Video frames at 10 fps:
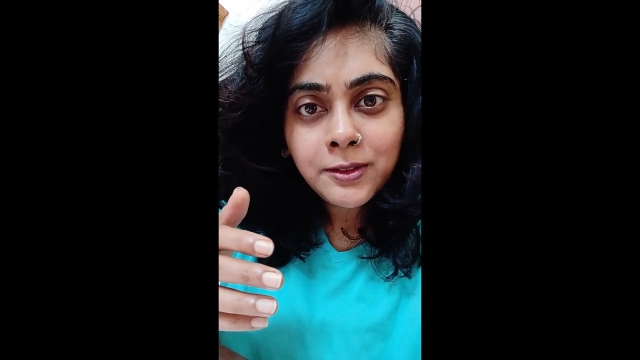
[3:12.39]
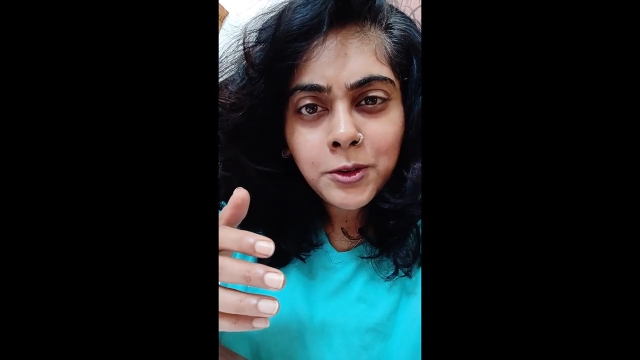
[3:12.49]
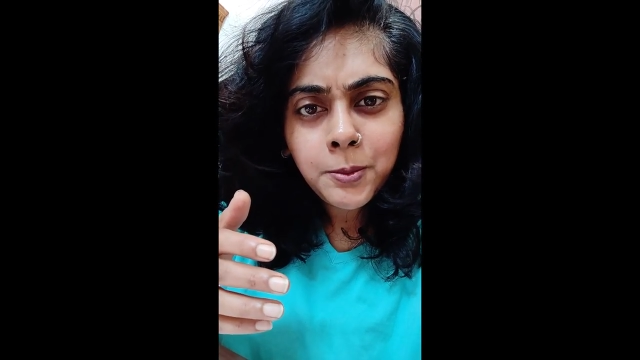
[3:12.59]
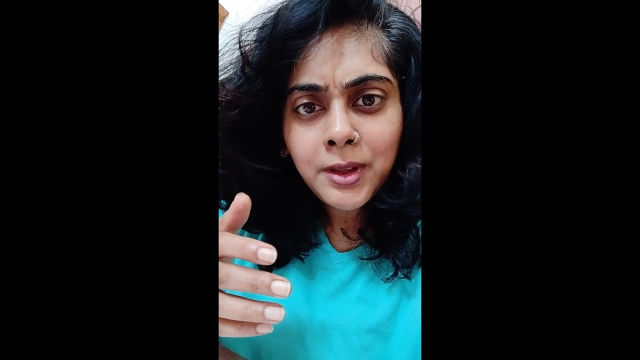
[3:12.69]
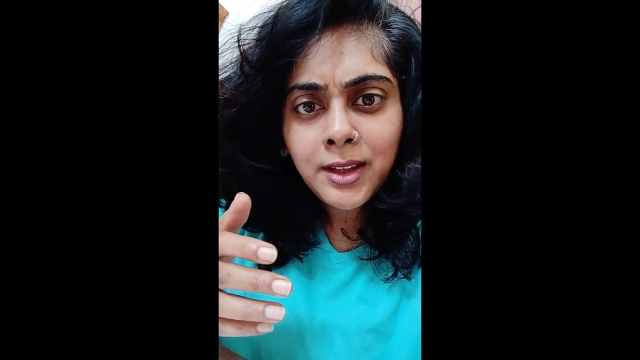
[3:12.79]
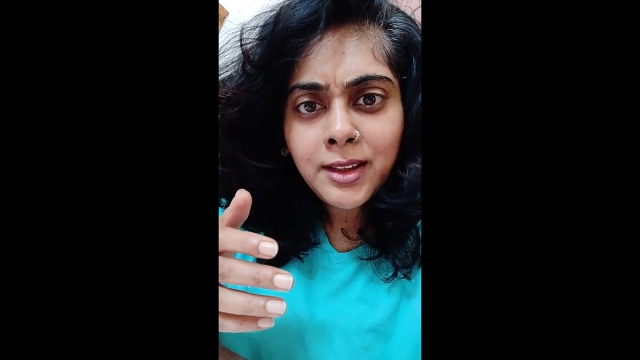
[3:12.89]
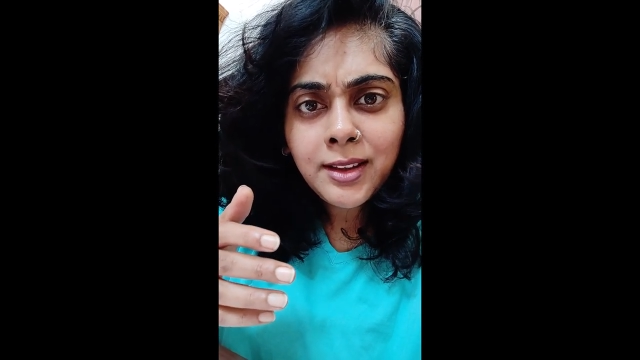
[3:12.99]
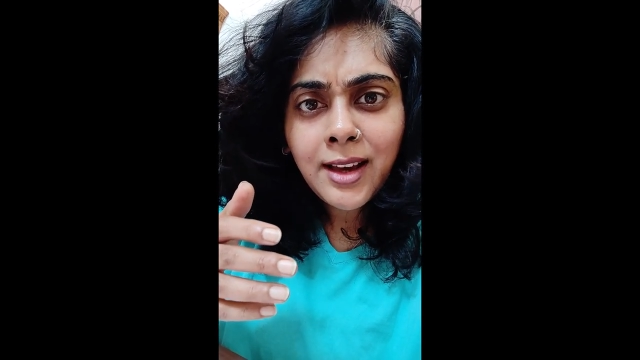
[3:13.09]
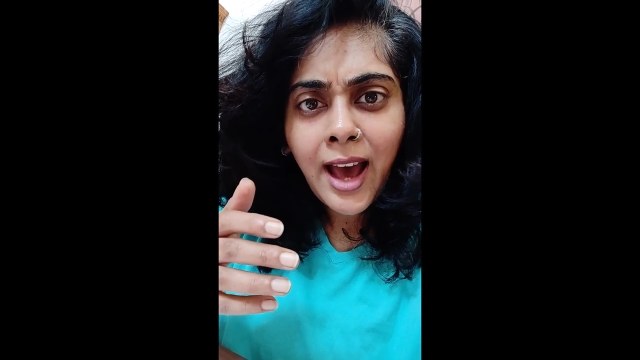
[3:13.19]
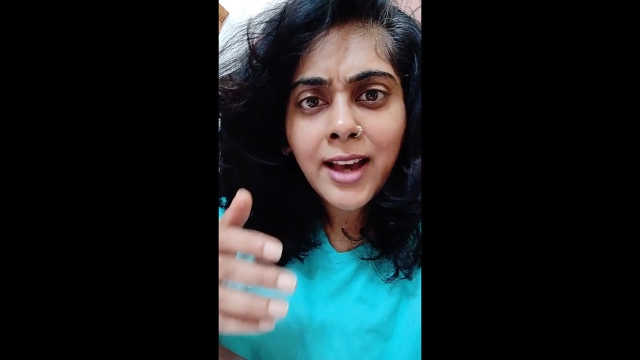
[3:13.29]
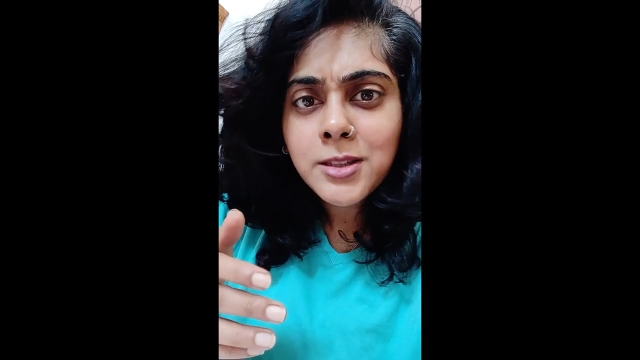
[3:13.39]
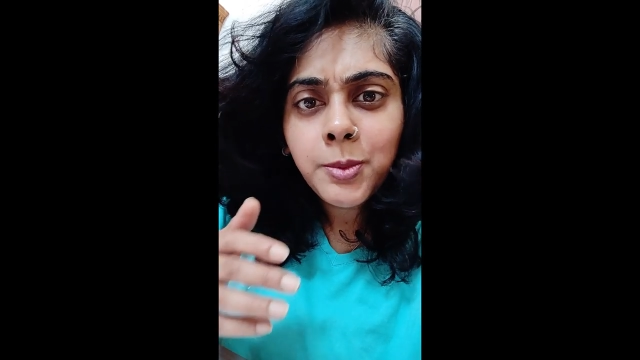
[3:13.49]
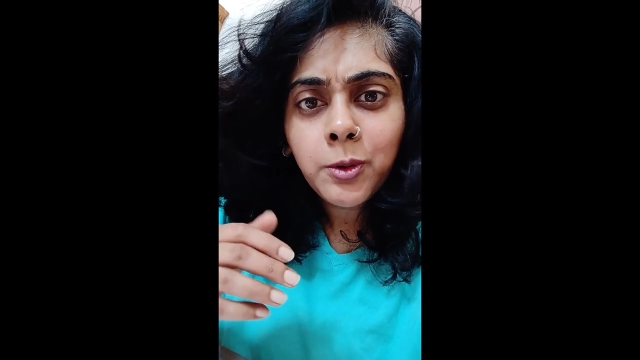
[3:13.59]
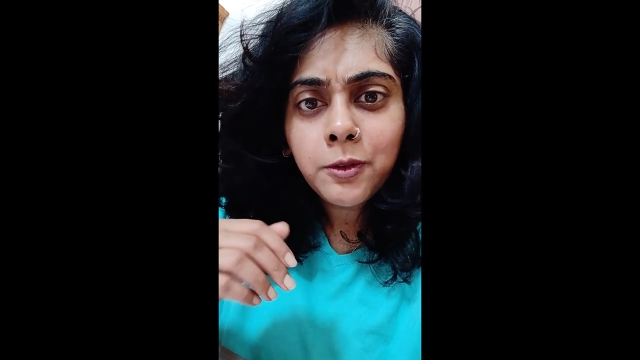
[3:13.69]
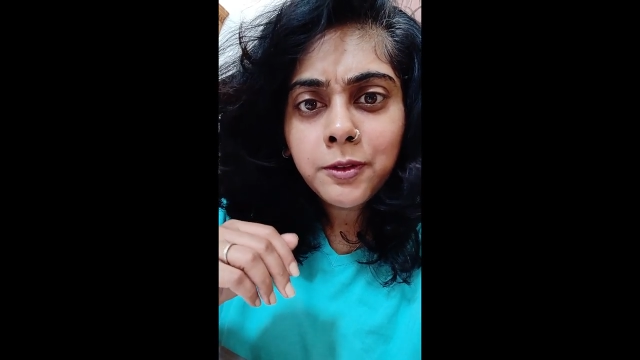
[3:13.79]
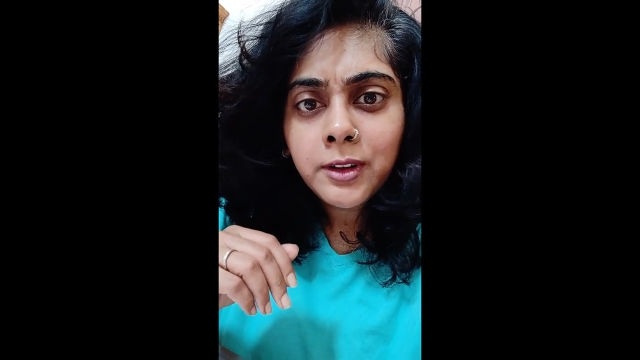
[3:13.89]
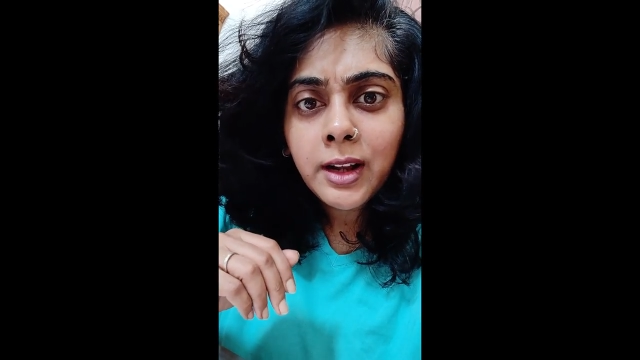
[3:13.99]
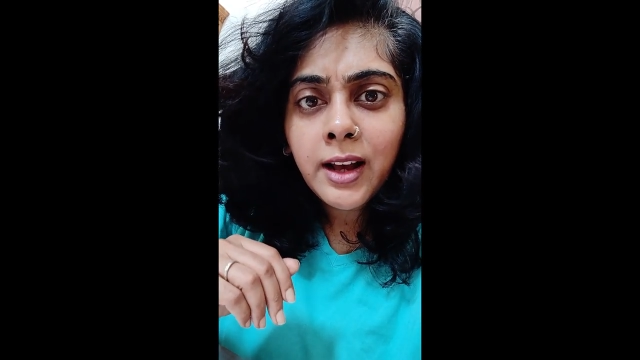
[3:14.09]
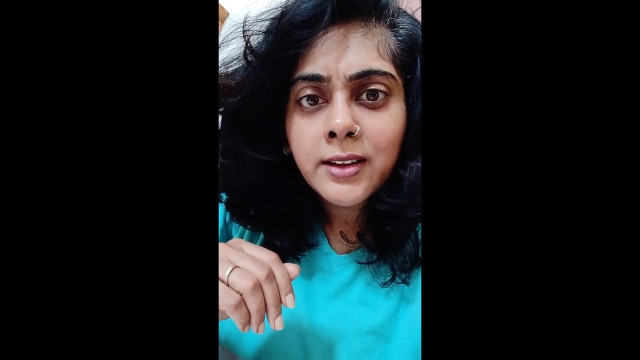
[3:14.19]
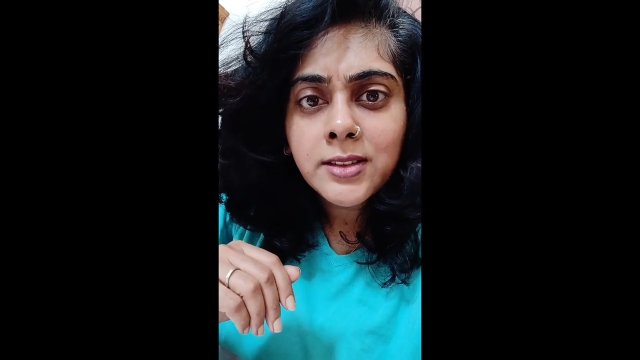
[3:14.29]
to be as
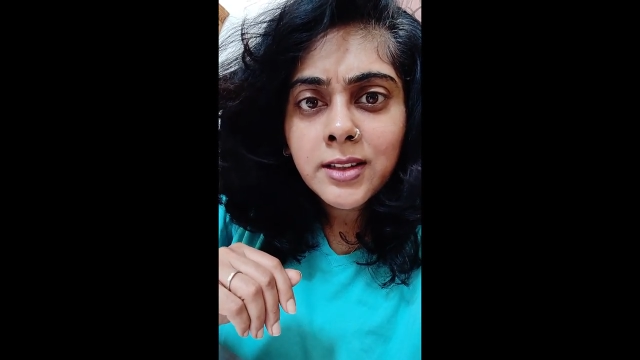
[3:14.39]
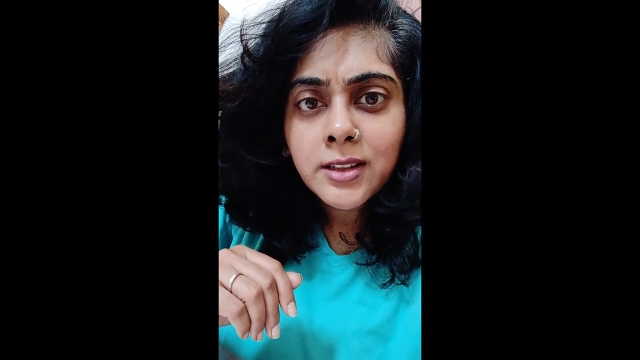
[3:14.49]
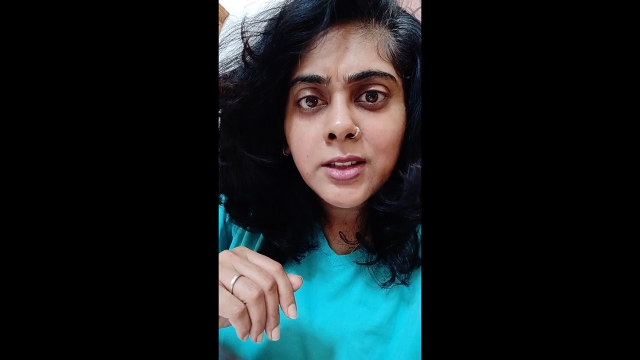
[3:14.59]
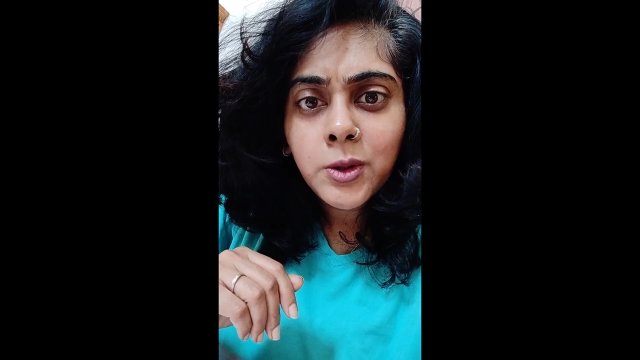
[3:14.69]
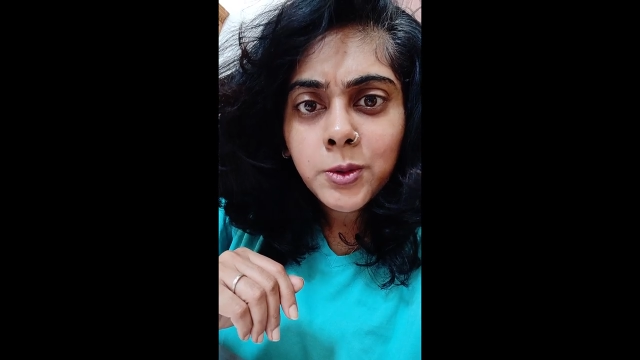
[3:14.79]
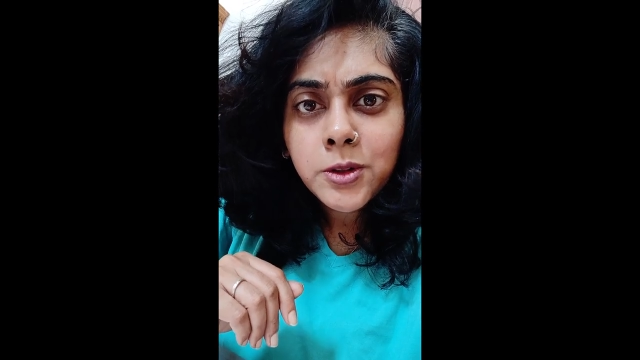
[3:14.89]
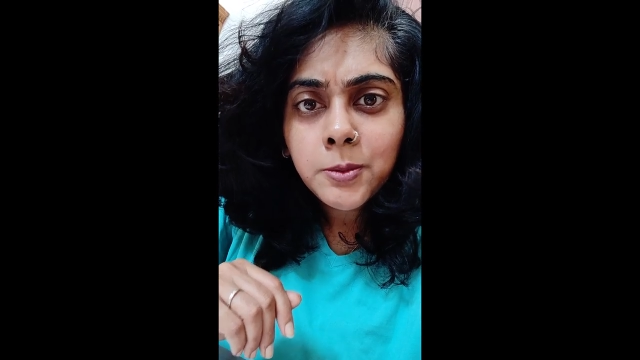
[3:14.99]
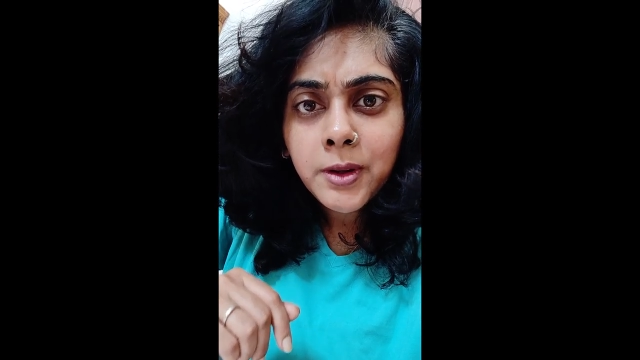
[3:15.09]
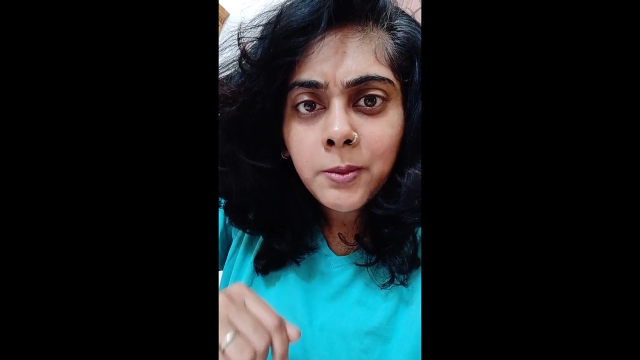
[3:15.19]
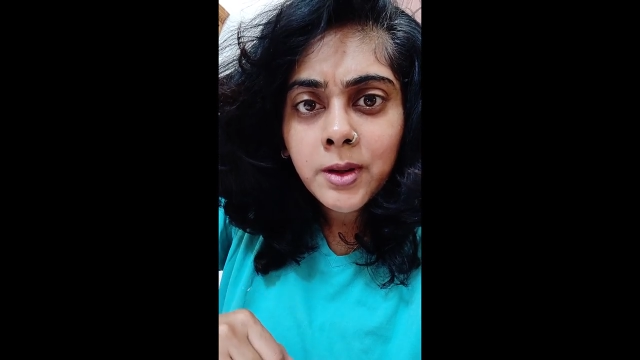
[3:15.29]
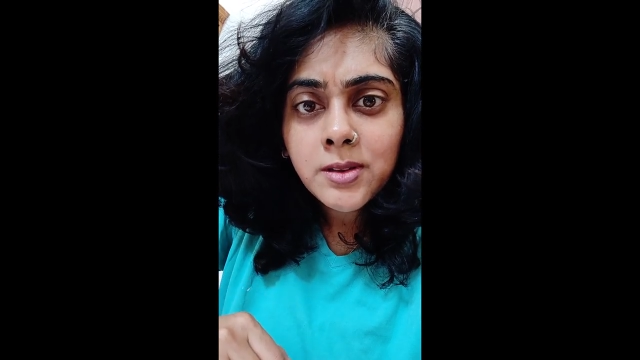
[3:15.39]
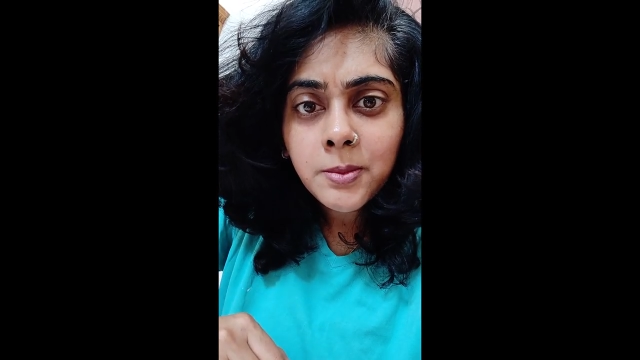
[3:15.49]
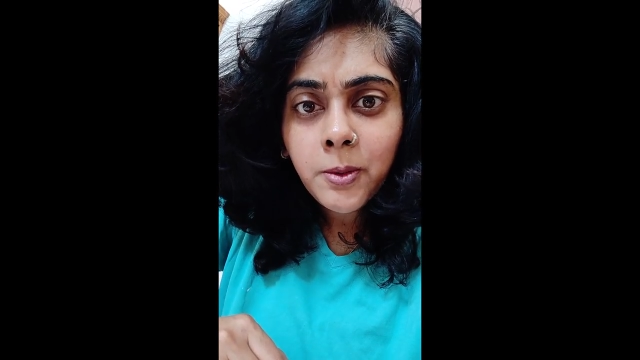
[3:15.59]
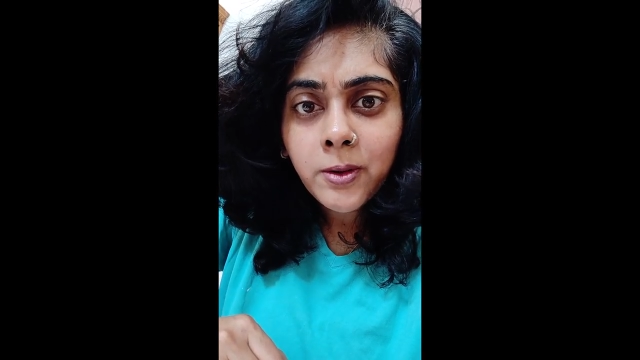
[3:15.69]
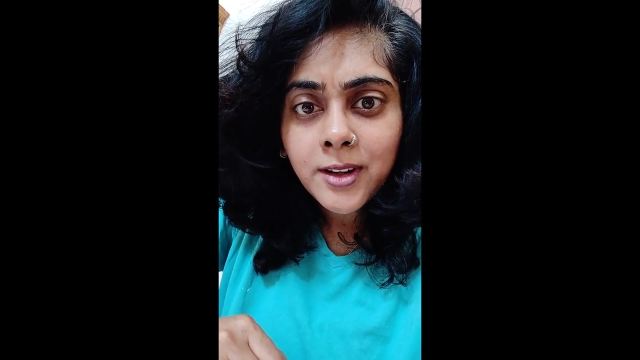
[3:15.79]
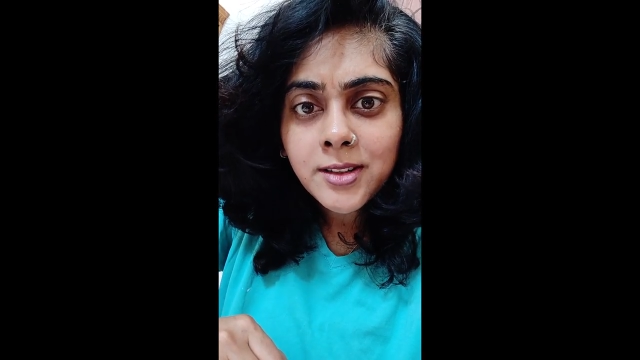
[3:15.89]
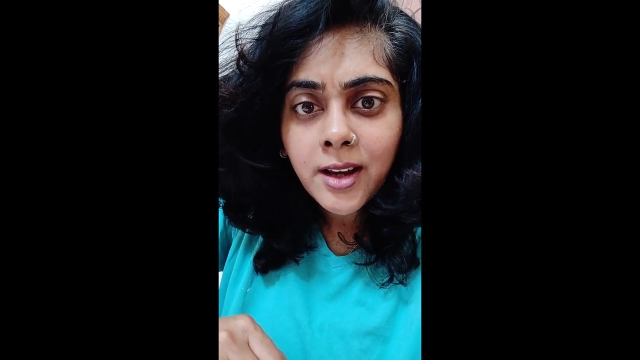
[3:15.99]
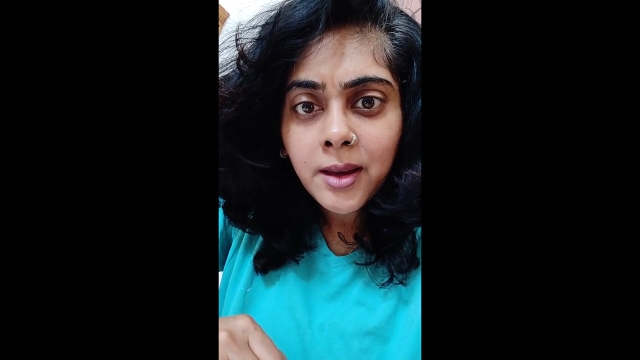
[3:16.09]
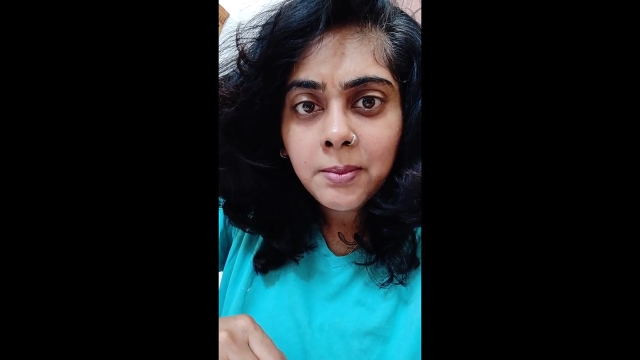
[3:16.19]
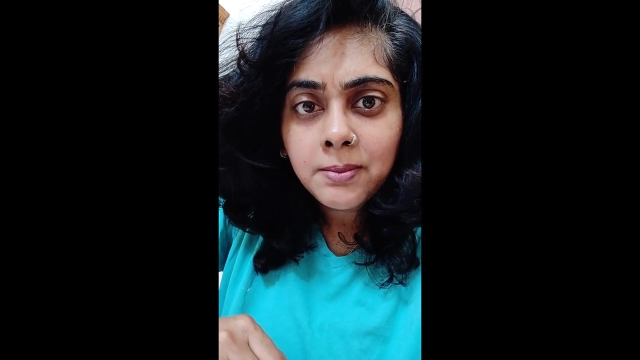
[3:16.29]
beautiful as it used to be once upon a
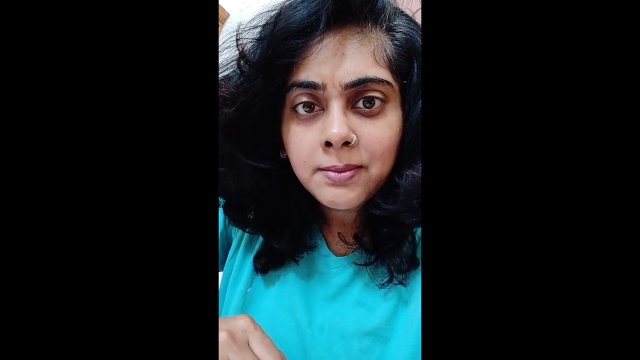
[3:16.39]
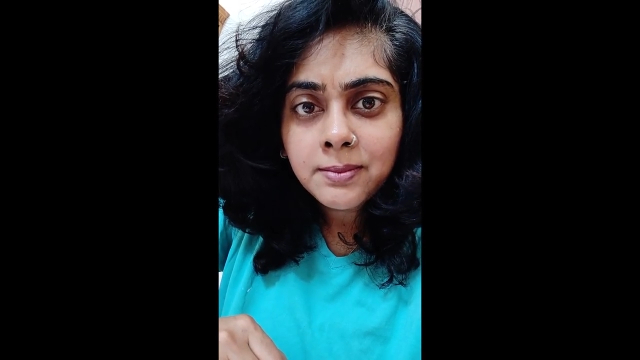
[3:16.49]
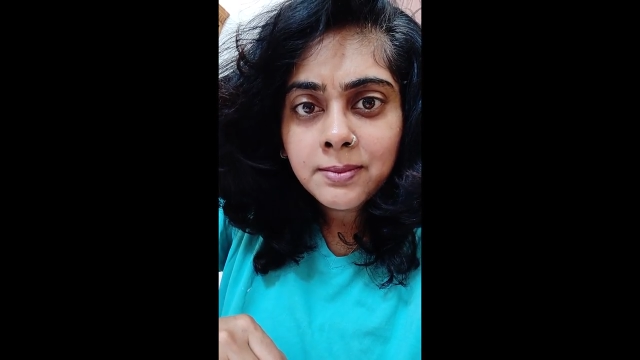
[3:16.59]
time.